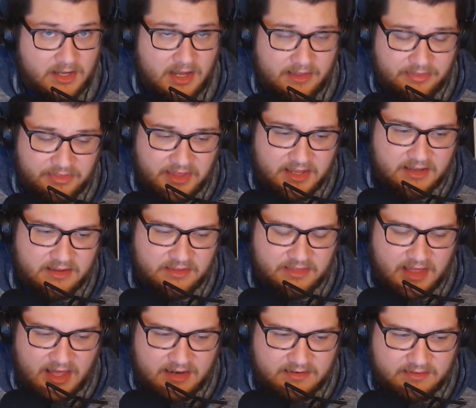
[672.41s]
I think
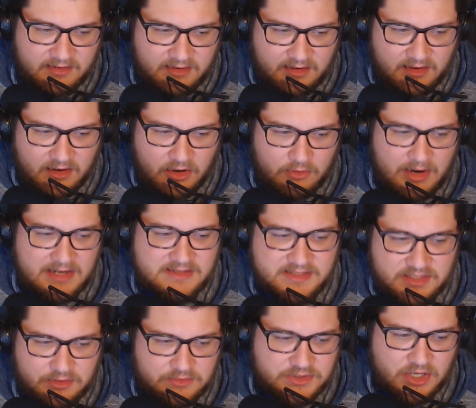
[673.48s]
that Horizon
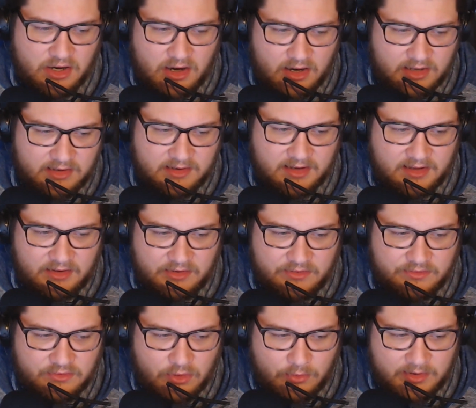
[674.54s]
Zero Dawn
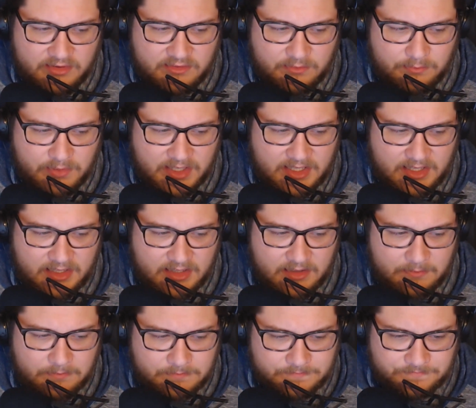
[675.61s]
is going to be
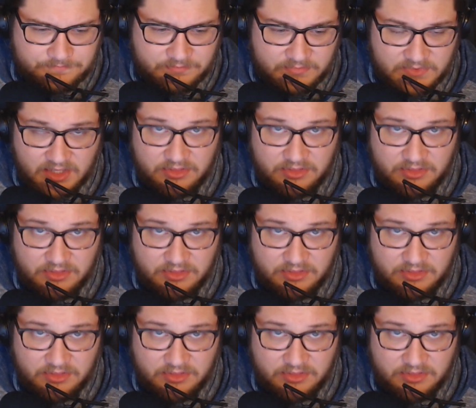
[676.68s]
the